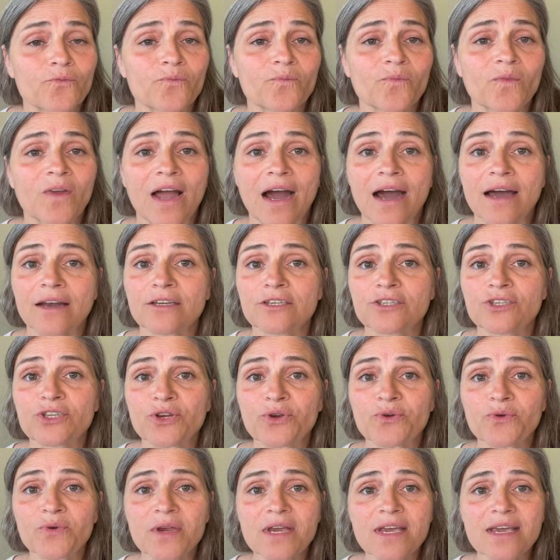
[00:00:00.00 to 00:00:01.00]
gotten a
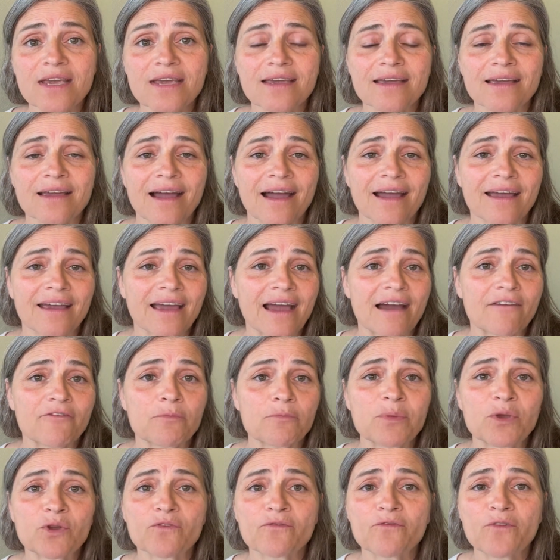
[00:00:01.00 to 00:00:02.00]
degree, I have
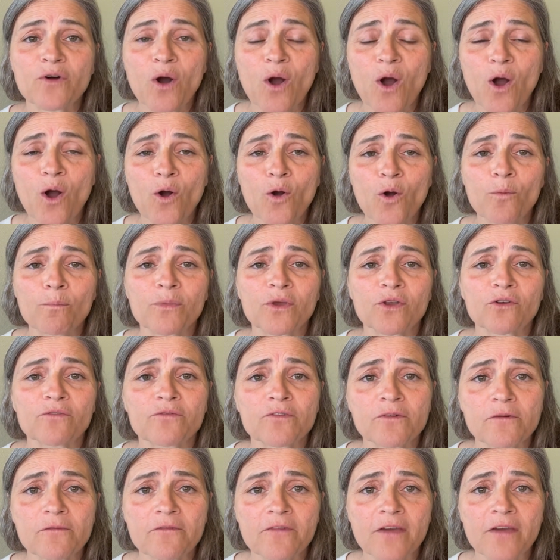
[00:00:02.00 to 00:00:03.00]
a beautiful home,
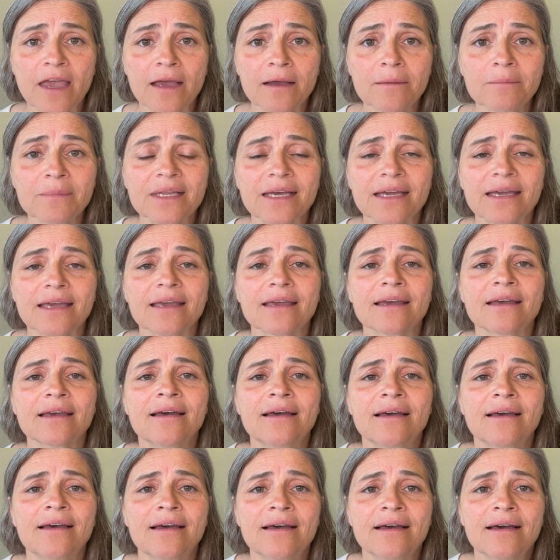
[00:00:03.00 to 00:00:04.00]
beautiful family.
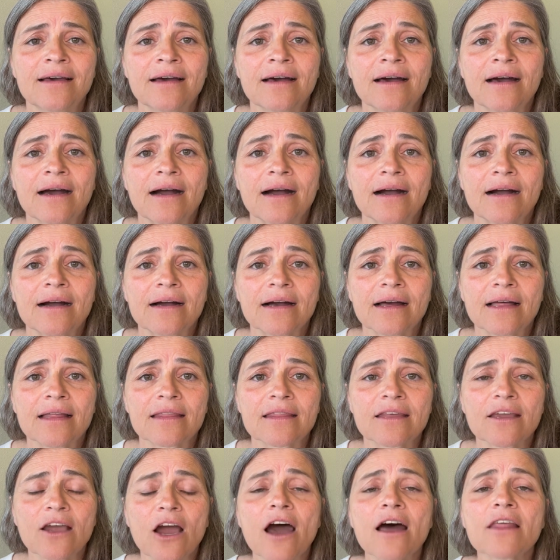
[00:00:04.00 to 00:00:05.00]

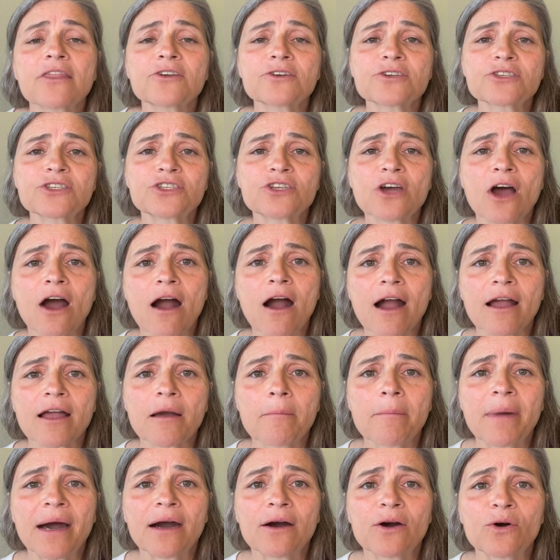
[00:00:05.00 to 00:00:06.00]
The authors talk
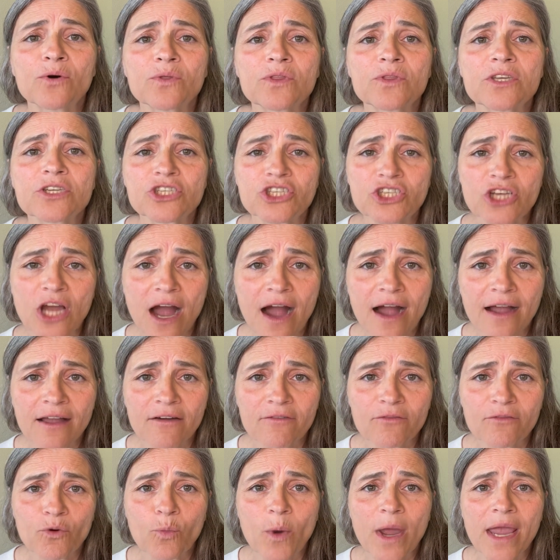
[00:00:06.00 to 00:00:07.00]
about the shock
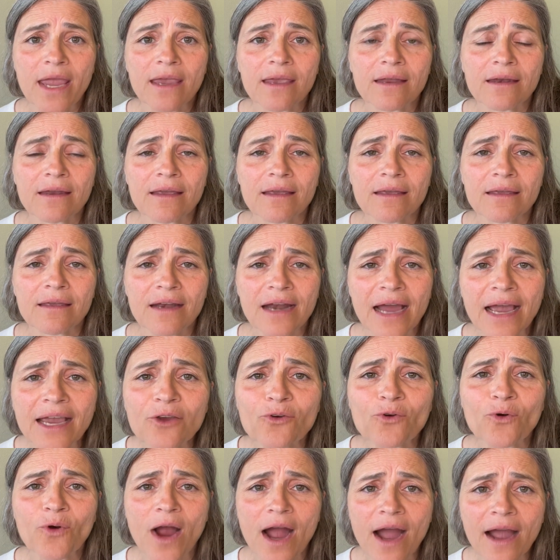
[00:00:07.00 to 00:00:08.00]
of awakening, and I
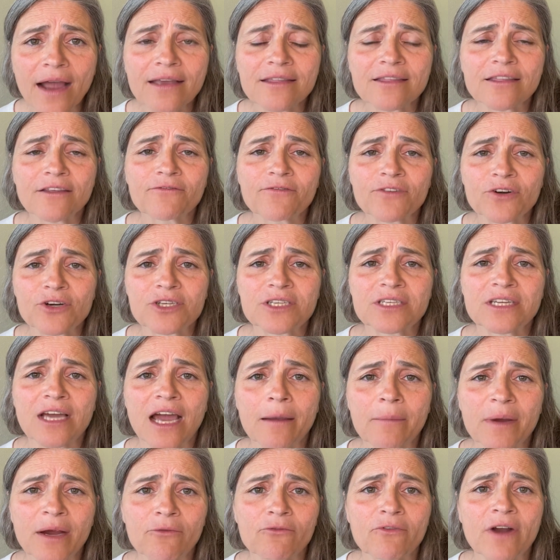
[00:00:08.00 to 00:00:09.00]
cried the first
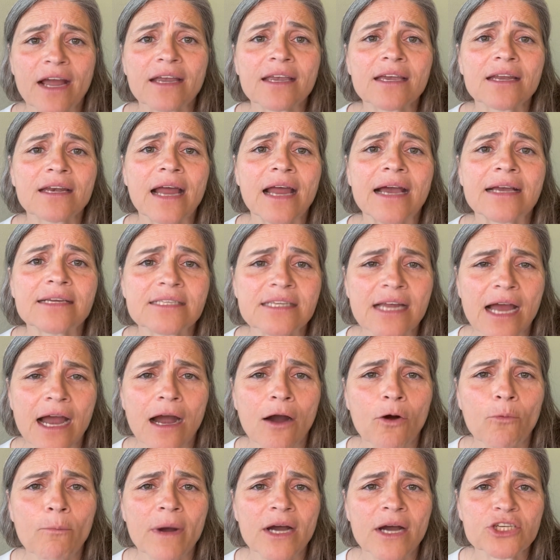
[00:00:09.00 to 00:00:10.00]
time I recognized
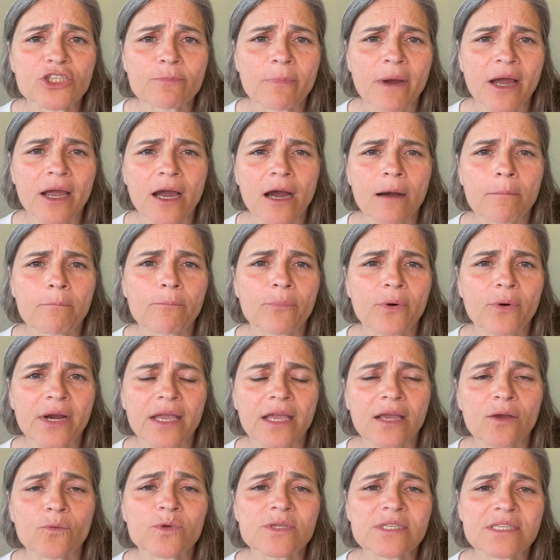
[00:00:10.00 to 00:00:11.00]
how much my
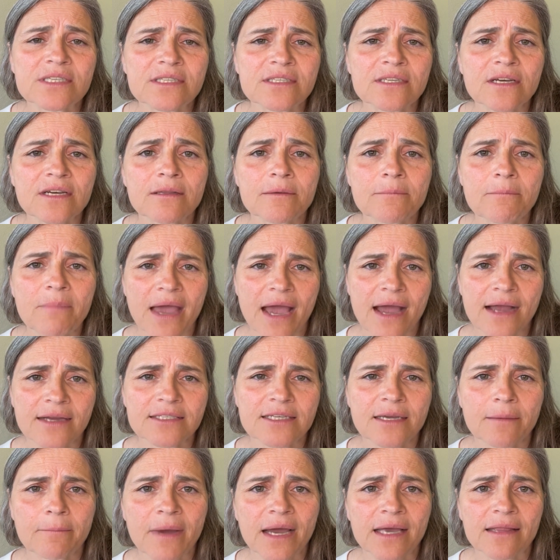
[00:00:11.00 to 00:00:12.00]
upbringing was still
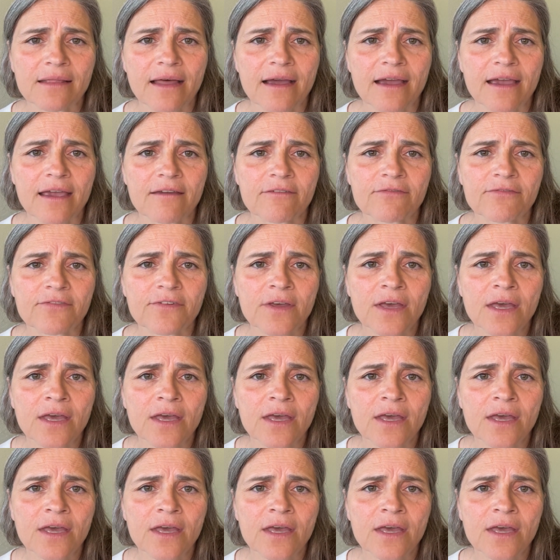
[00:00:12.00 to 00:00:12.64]
impacting my life.